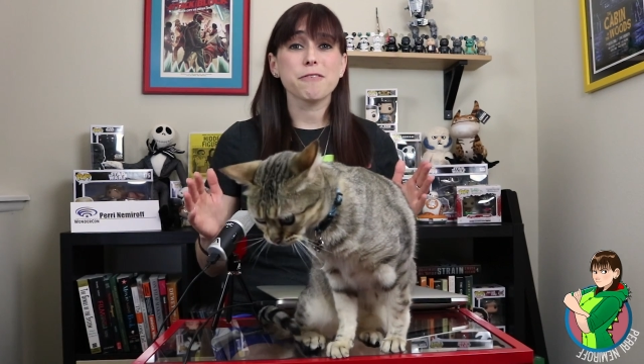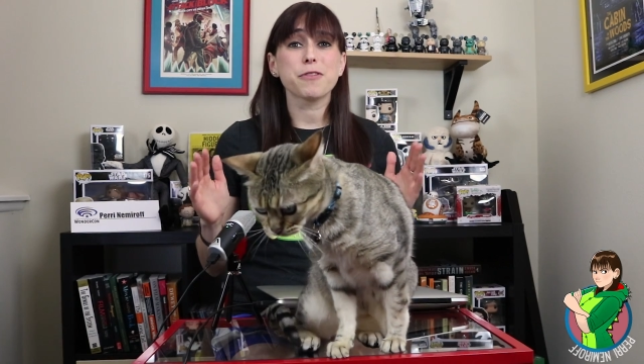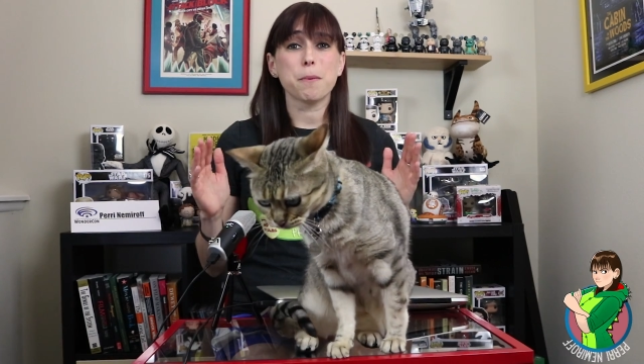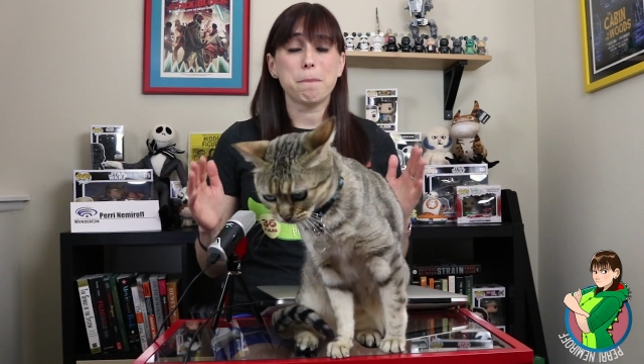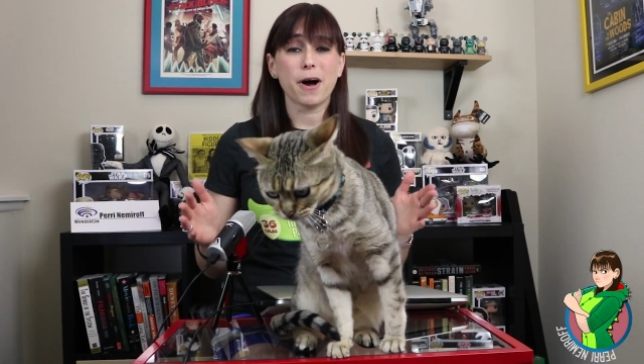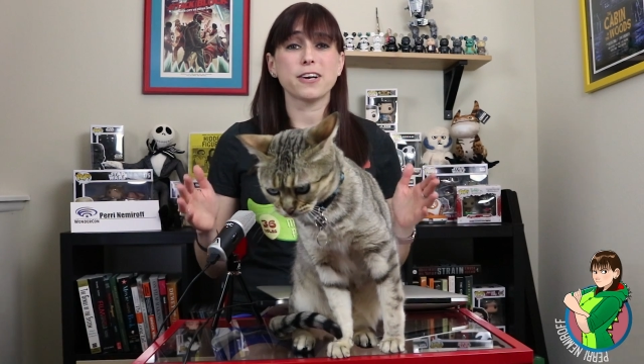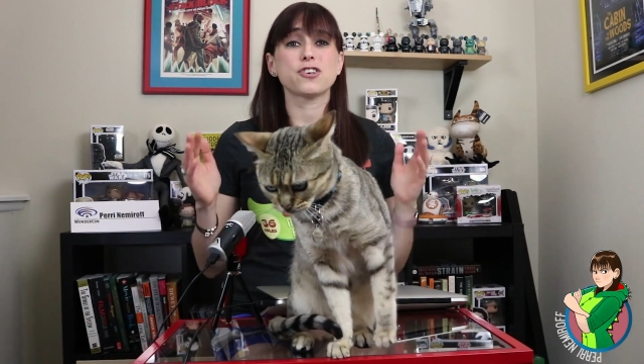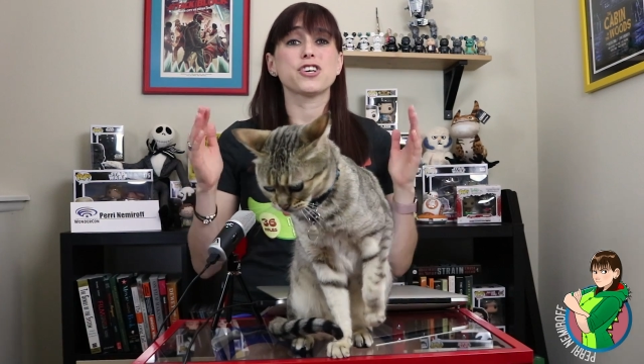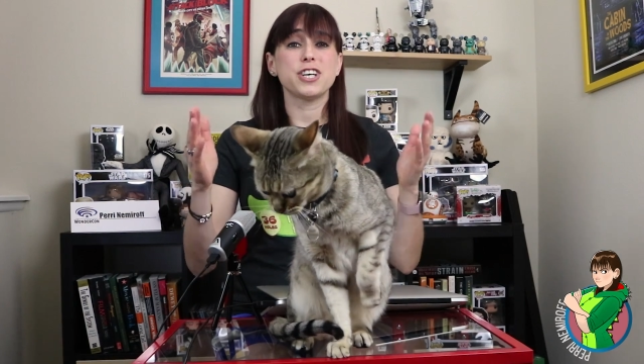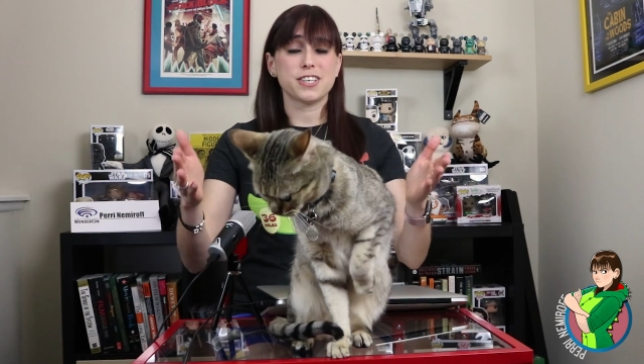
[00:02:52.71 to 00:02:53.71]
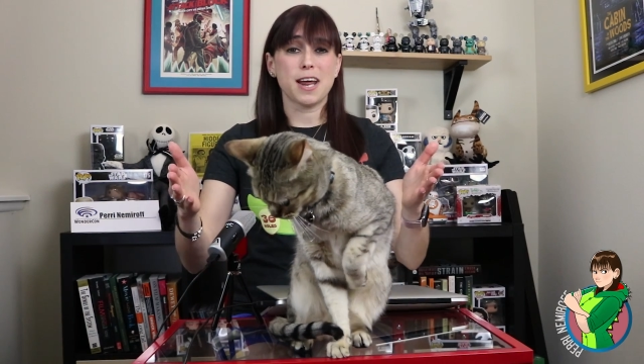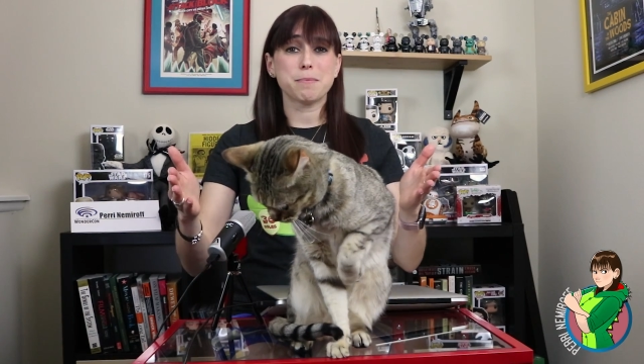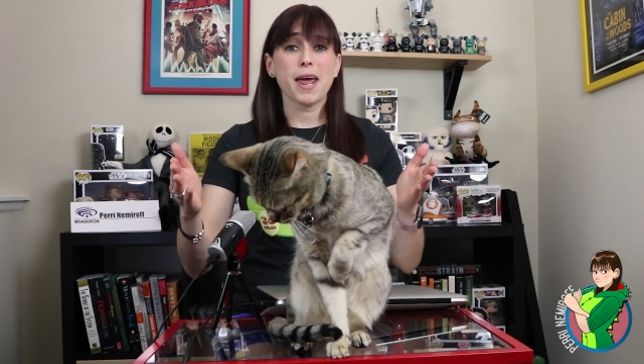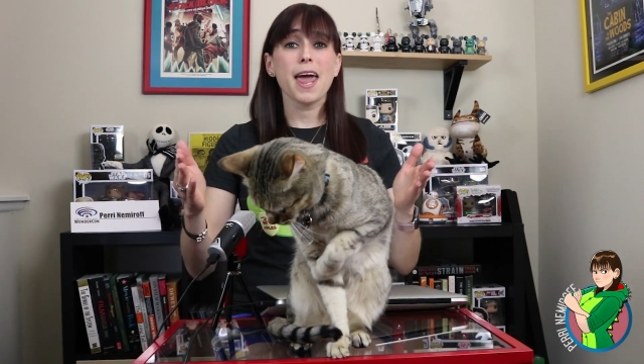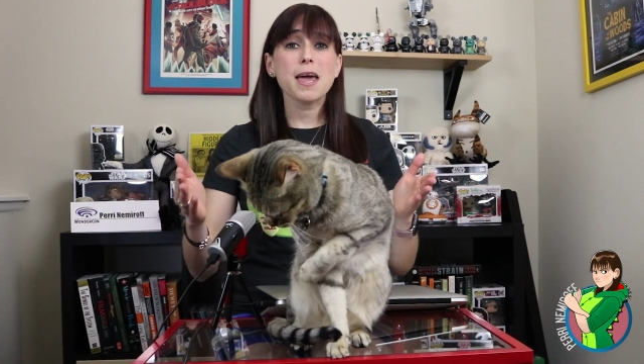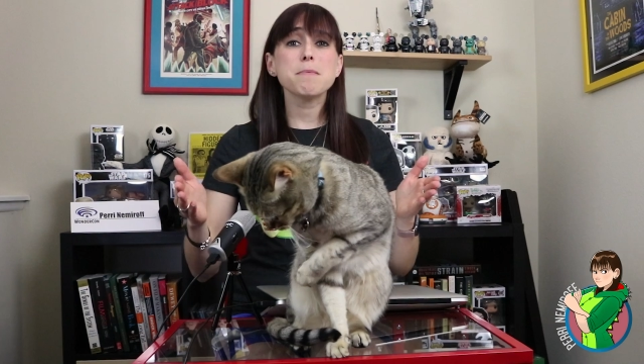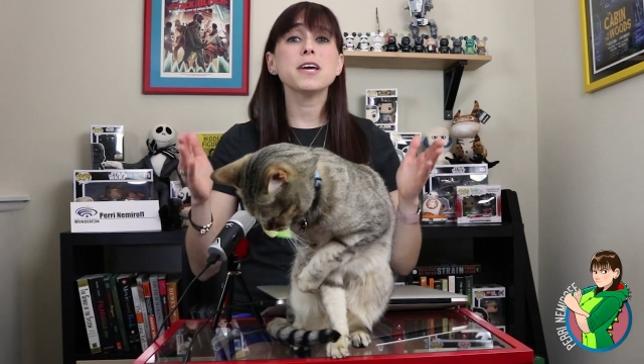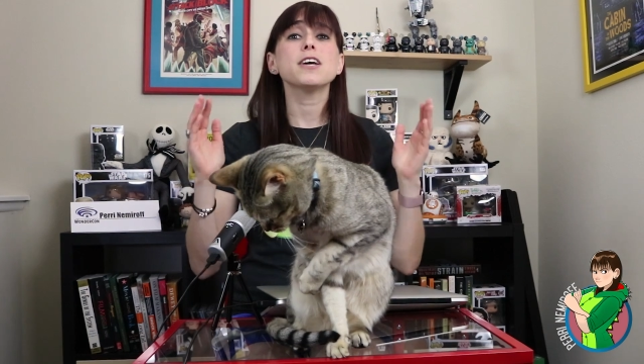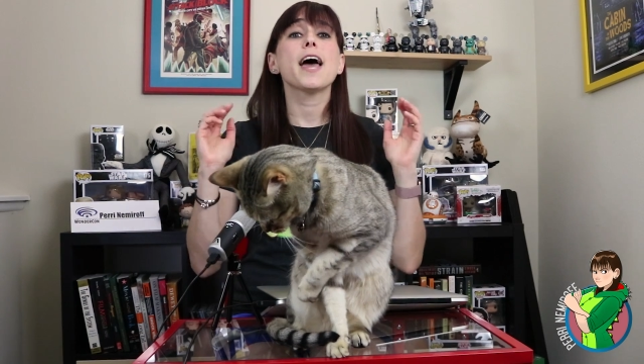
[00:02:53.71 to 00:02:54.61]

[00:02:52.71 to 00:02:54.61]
of the bunch, she's named Amy,